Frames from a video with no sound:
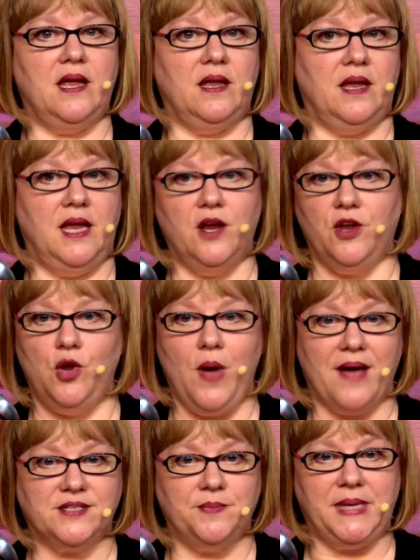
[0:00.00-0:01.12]
here you
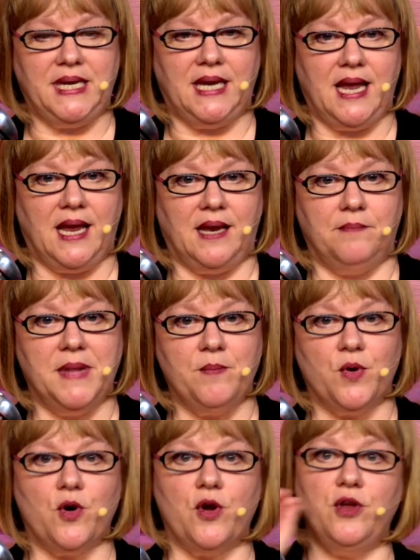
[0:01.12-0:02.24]
have to be a
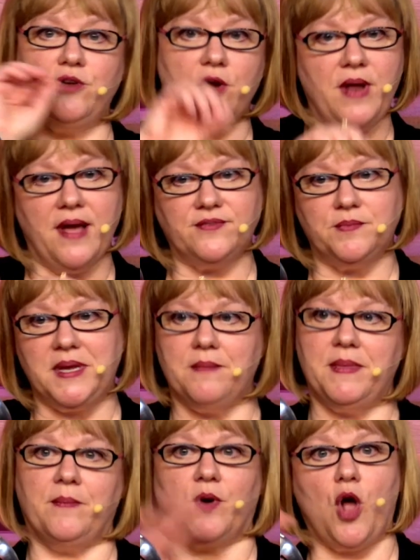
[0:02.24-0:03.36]
member or you don't have to be a
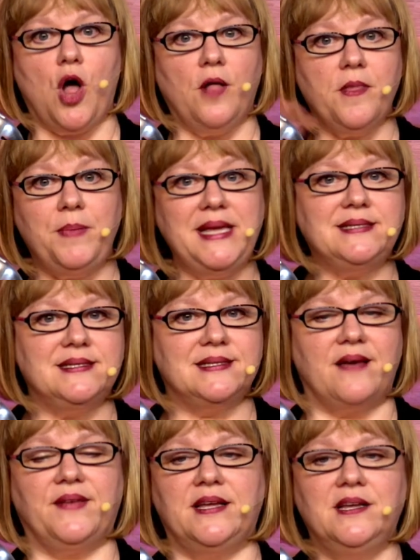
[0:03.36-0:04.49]
member, all the pieces
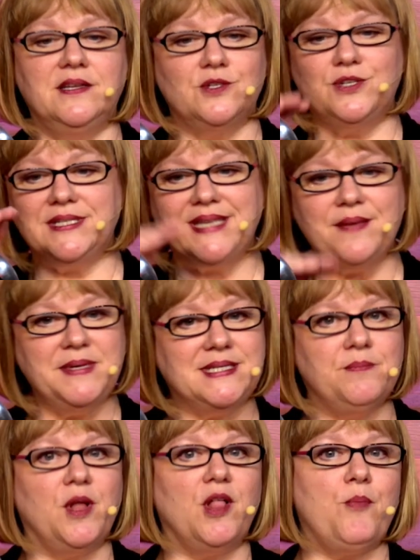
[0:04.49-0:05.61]
of it. So just give me
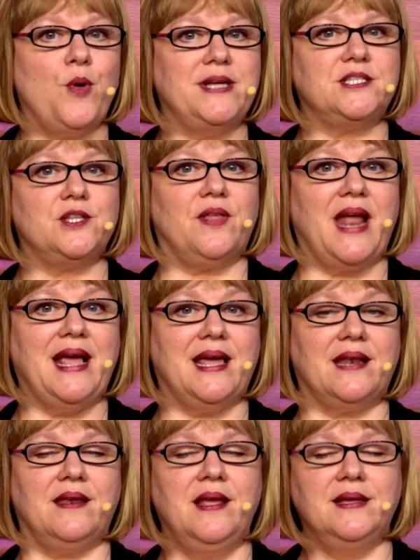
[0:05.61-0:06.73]
some bullet points so that I
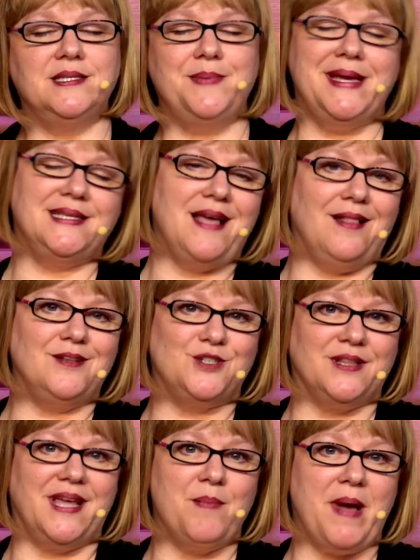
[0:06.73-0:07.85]
can speak
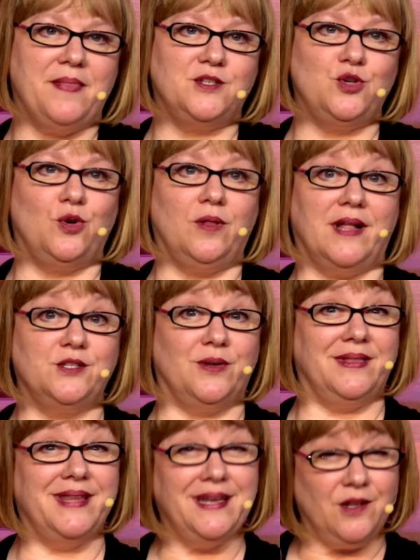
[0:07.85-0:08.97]
intelligently about the tool. I'll do a
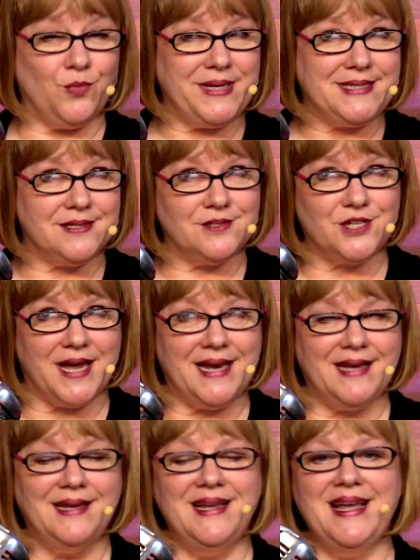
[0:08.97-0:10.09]
little research on
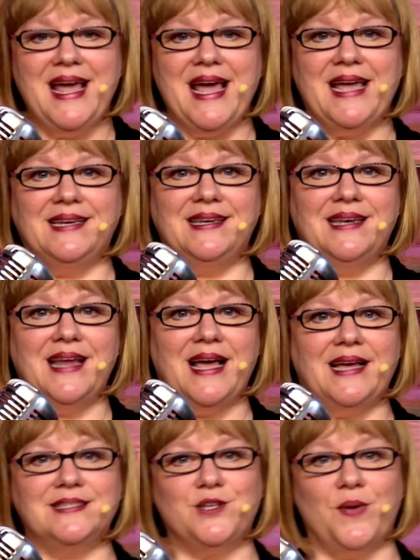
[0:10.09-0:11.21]
it, and
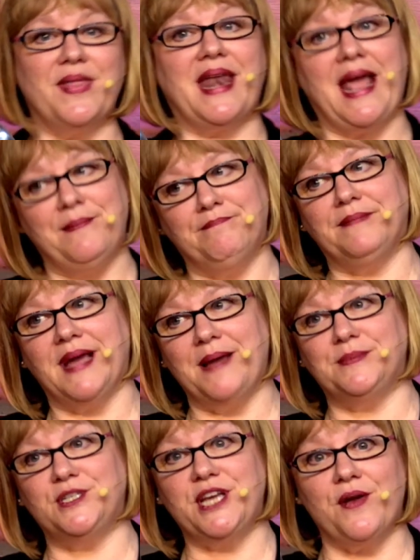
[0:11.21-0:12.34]
so that I'm
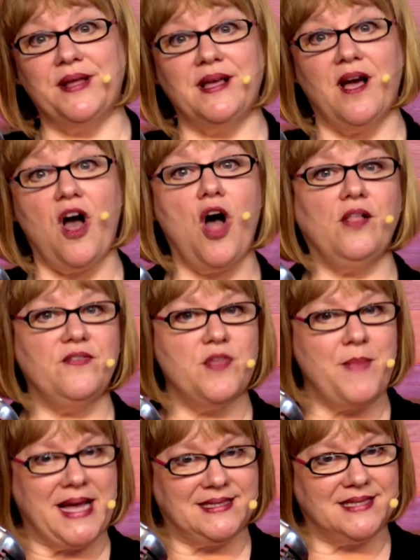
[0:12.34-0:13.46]
sharing all of the
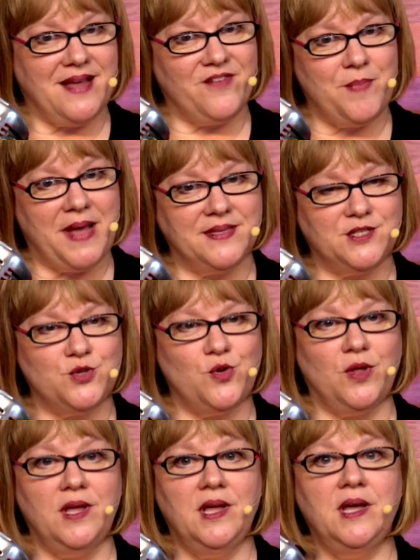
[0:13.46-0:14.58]
best stuff about the
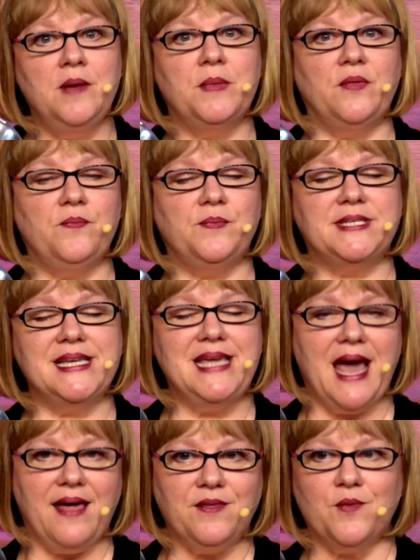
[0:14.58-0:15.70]
tool. But
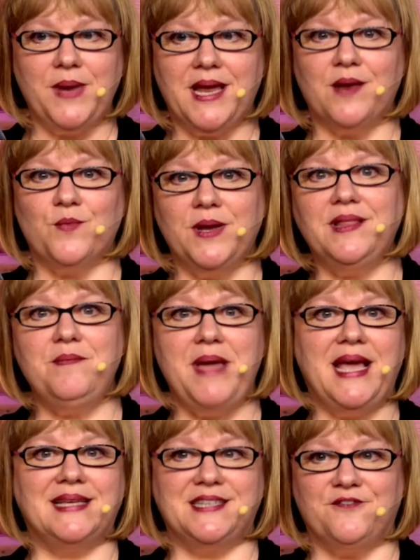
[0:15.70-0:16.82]
together we can really
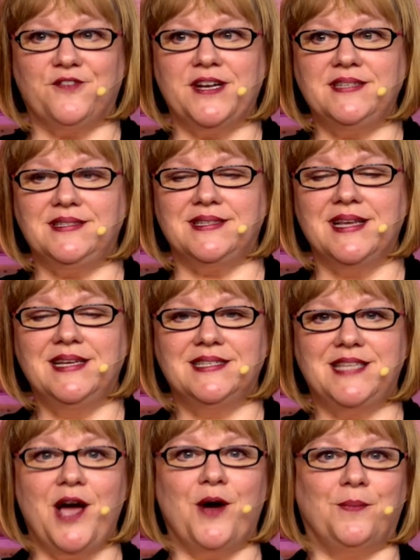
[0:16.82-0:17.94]
make a difference.
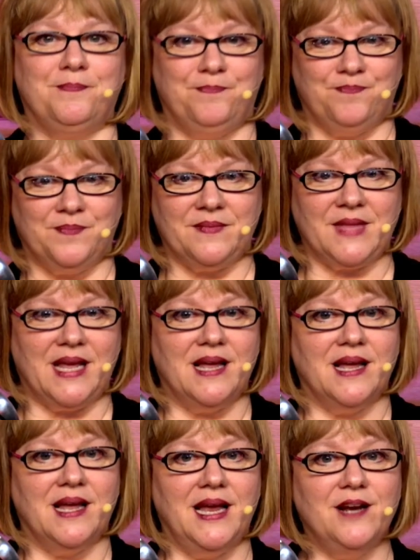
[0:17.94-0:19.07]
So
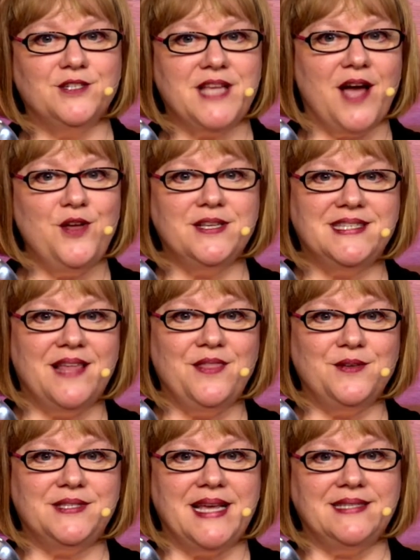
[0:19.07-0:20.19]
here's how you can send
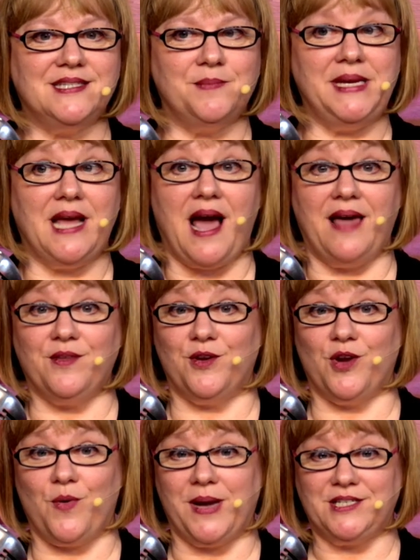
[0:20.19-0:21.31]
those things to me, either
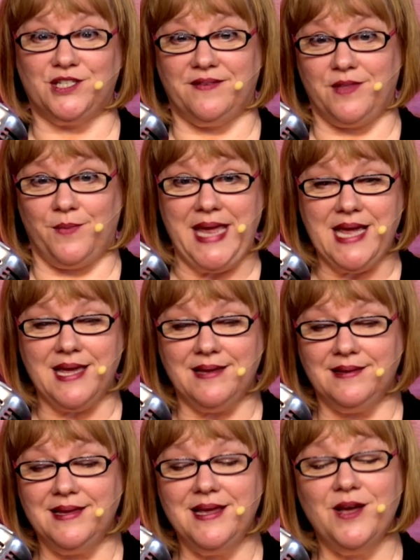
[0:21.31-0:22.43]
your question of the week
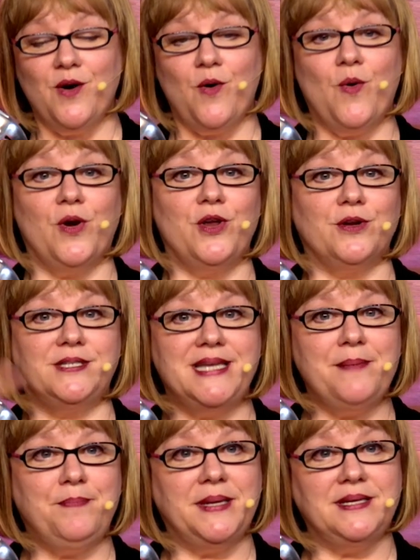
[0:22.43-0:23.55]
or your
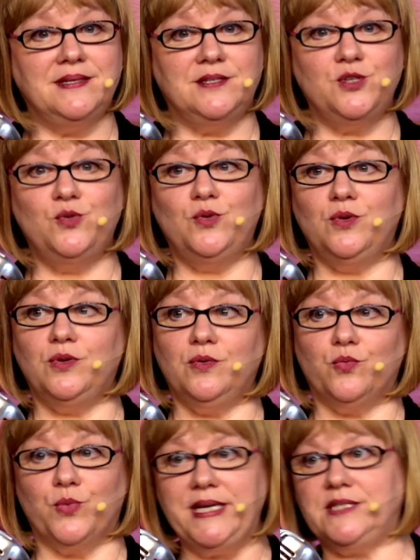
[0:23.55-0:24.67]
tip,
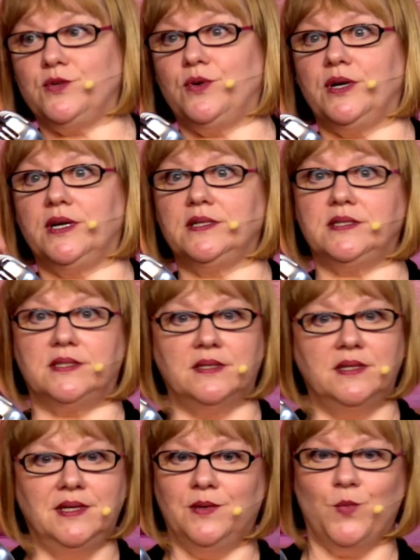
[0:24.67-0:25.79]
tool, resource,
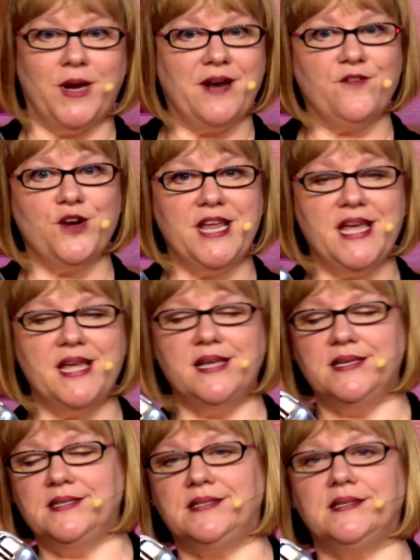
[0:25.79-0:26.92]
whatever it
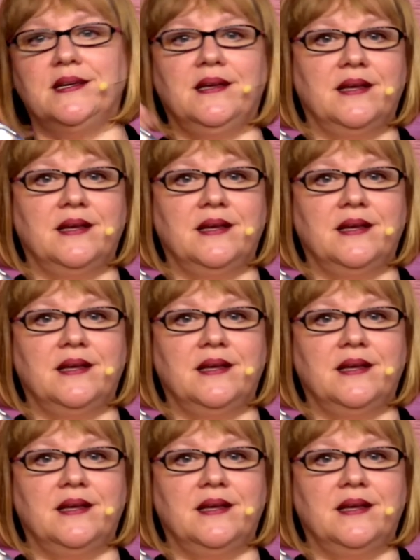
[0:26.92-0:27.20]
is.